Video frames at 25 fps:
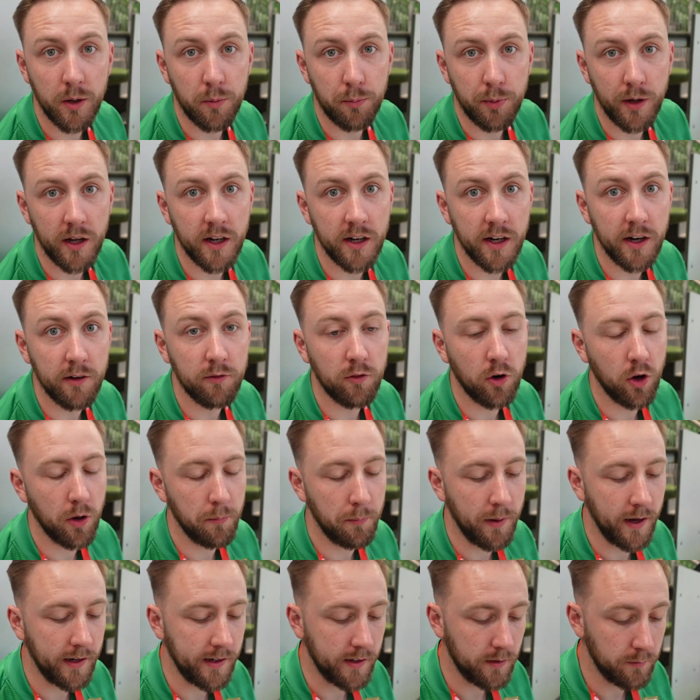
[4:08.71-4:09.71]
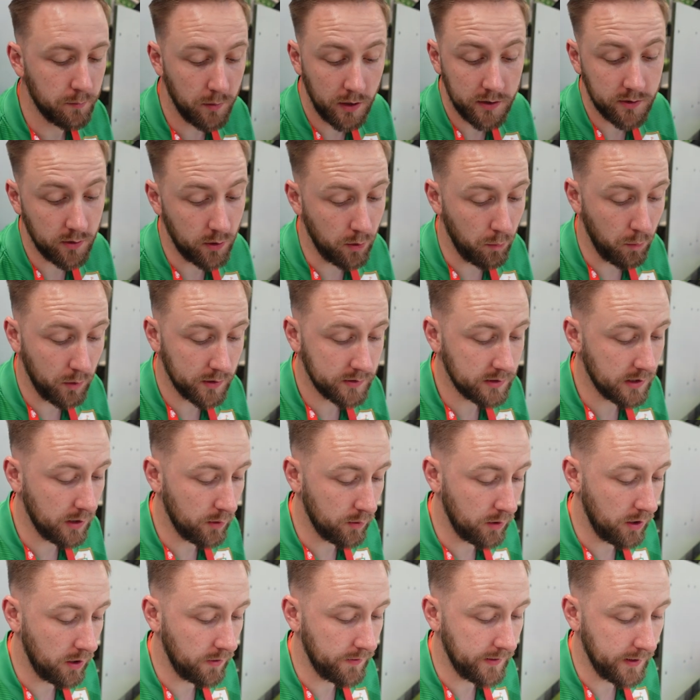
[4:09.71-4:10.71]
and bringing in Ryan Manning. I don't know what's
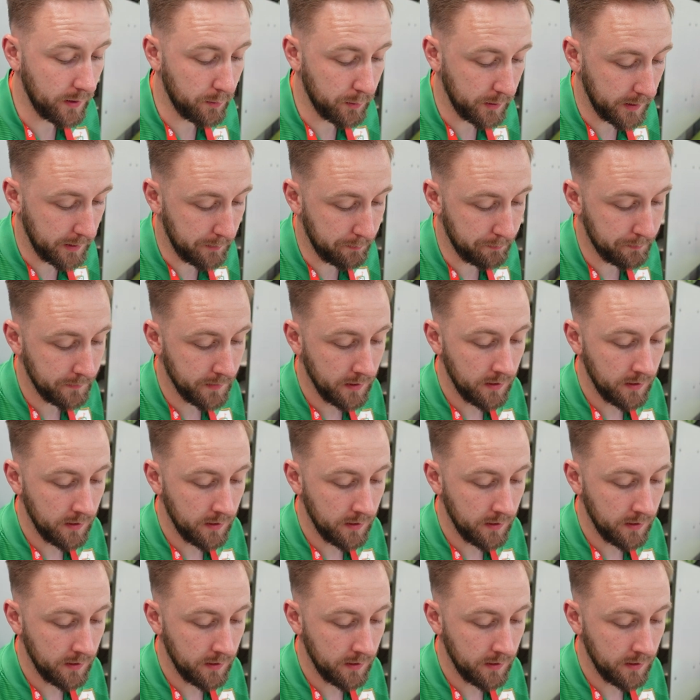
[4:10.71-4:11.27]
going on there with him.